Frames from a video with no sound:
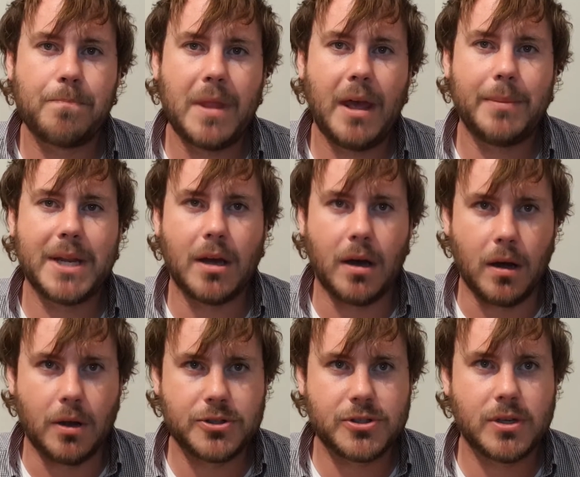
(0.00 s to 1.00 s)
How many
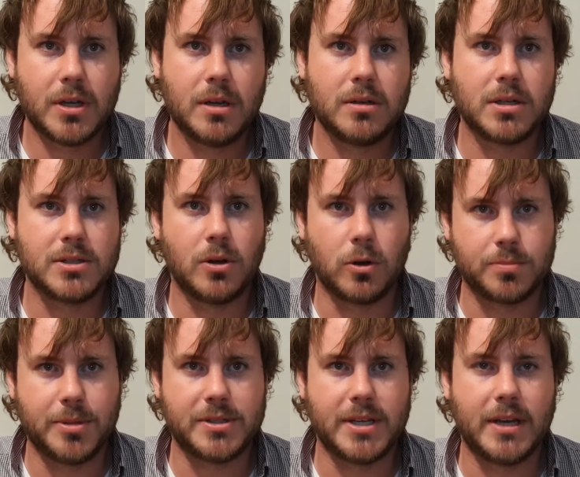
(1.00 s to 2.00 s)
hearts does an
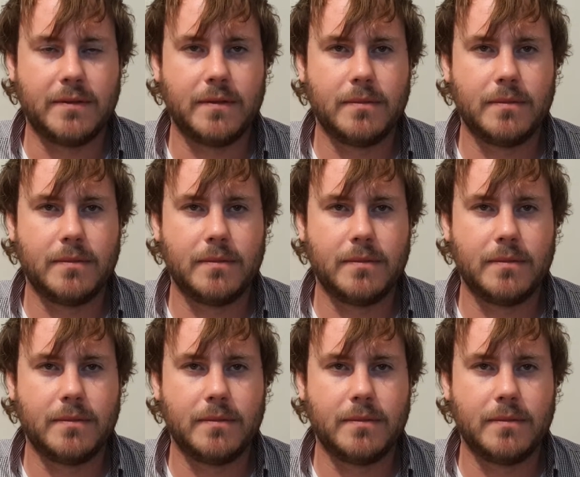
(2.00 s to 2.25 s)
octopus have?